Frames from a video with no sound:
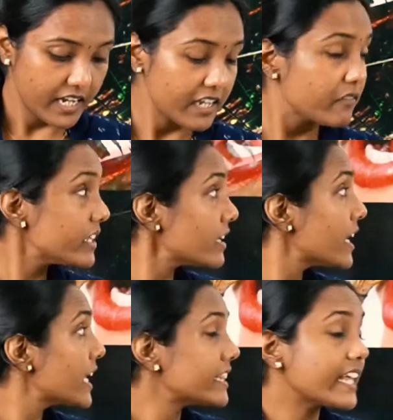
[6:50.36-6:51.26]

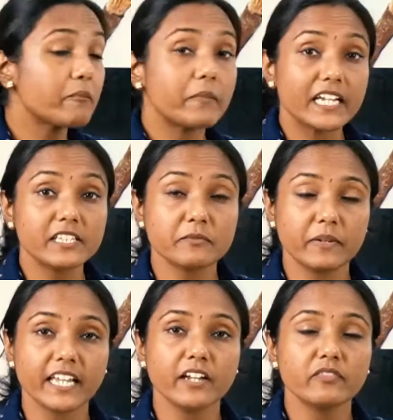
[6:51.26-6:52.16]
Even they, it's
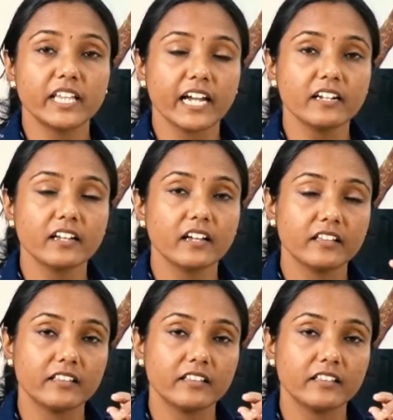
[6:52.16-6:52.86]
believed that